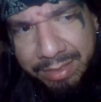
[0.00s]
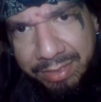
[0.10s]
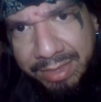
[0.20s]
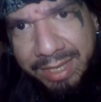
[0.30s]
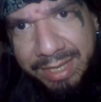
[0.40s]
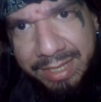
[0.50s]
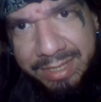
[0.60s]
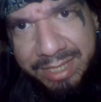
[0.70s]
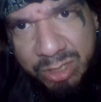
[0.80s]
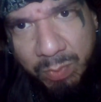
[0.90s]
these
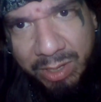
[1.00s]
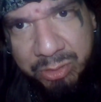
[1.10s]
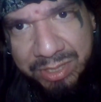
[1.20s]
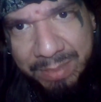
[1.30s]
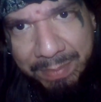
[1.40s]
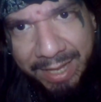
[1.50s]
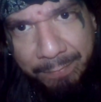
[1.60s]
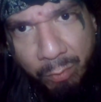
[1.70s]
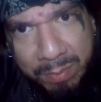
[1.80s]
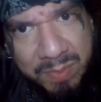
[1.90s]
situations and
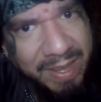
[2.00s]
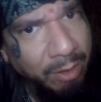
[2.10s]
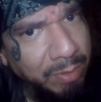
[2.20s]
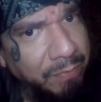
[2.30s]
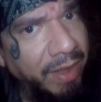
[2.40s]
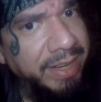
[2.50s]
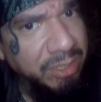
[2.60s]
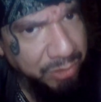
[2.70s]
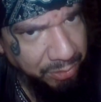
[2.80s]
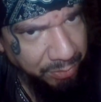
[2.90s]
platforms of how we find
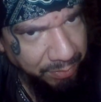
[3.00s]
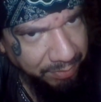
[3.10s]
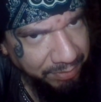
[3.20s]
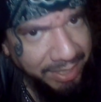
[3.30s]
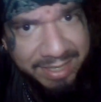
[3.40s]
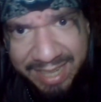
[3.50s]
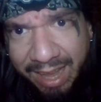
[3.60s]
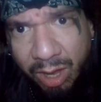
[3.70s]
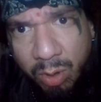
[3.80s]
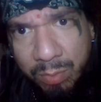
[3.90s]
each other. That is
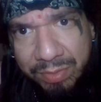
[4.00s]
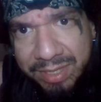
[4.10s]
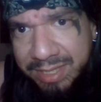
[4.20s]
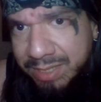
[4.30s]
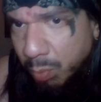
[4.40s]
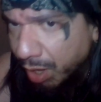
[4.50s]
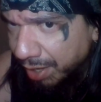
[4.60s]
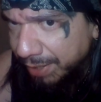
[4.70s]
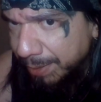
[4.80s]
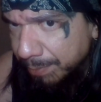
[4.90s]
how, this is
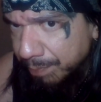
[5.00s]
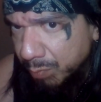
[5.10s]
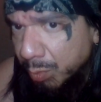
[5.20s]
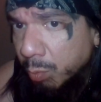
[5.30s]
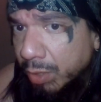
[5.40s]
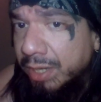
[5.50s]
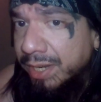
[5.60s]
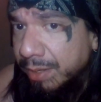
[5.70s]
why. We're one.